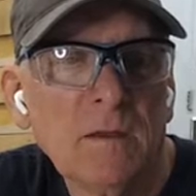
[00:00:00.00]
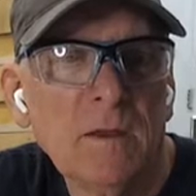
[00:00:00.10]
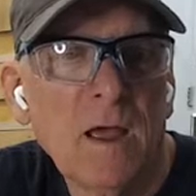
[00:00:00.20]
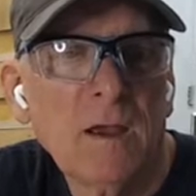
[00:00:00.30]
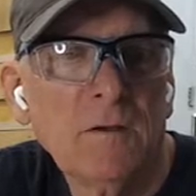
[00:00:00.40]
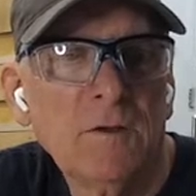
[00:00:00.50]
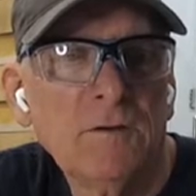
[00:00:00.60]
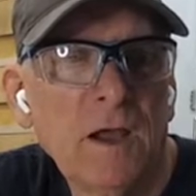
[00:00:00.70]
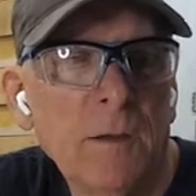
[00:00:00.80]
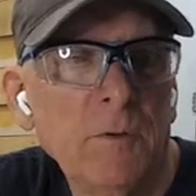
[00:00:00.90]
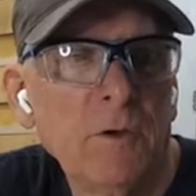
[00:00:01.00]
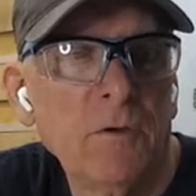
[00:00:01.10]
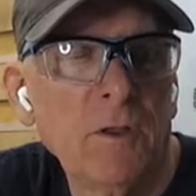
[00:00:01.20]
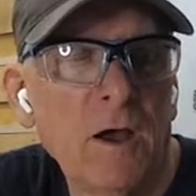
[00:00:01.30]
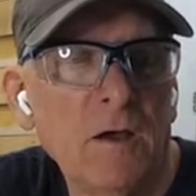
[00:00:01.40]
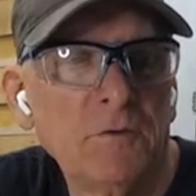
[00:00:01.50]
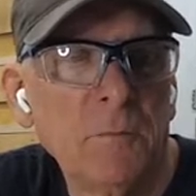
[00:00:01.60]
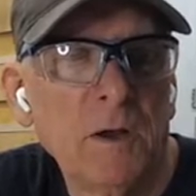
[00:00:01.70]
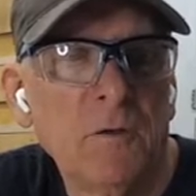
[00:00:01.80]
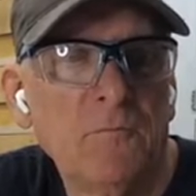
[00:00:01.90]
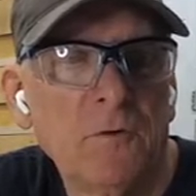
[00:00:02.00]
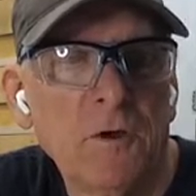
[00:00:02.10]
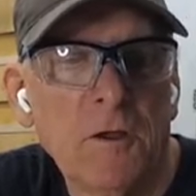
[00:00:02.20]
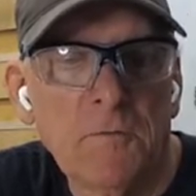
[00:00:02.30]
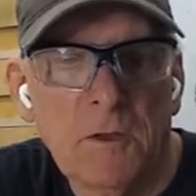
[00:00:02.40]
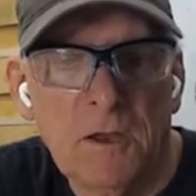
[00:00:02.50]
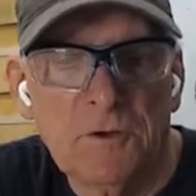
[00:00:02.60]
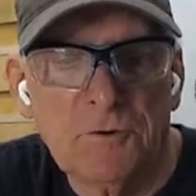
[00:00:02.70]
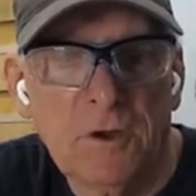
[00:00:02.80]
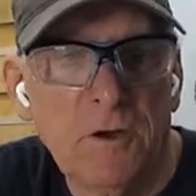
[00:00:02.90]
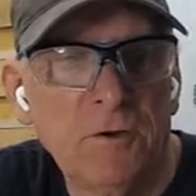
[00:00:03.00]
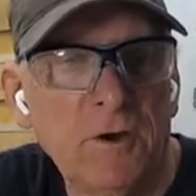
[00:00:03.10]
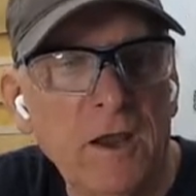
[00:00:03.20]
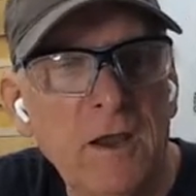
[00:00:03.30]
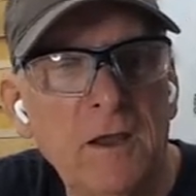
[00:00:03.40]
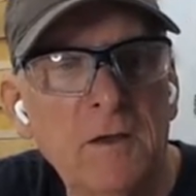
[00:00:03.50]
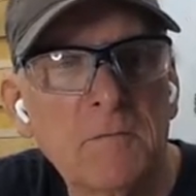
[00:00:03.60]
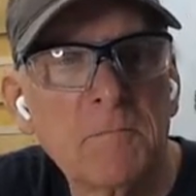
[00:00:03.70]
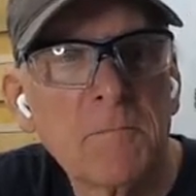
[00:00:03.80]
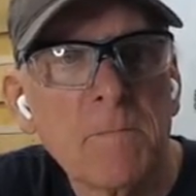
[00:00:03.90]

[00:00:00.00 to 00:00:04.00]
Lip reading: Not a good time to go to the hospital for an injury on your hand.